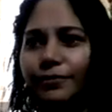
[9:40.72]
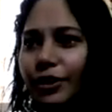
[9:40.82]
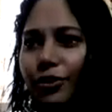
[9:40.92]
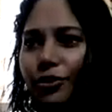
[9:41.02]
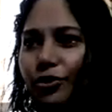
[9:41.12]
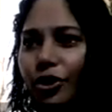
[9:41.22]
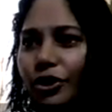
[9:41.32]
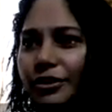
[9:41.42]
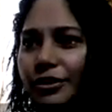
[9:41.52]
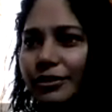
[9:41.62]
you know
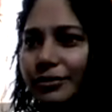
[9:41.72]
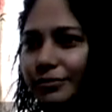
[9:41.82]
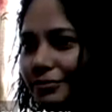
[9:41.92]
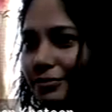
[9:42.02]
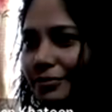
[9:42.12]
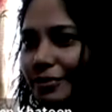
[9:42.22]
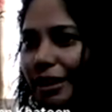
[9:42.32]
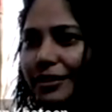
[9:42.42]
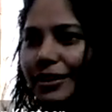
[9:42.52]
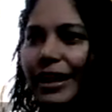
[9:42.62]
on
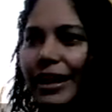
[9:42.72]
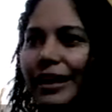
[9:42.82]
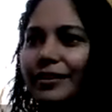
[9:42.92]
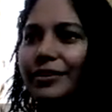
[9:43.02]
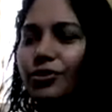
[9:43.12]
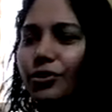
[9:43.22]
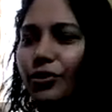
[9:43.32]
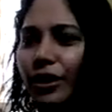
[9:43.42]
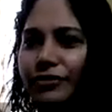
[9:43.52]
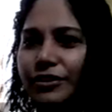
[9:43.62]
in the air to look
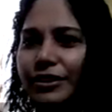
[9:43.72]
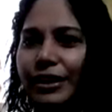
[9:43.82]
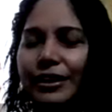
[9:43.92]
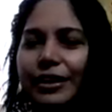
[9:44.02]
after that.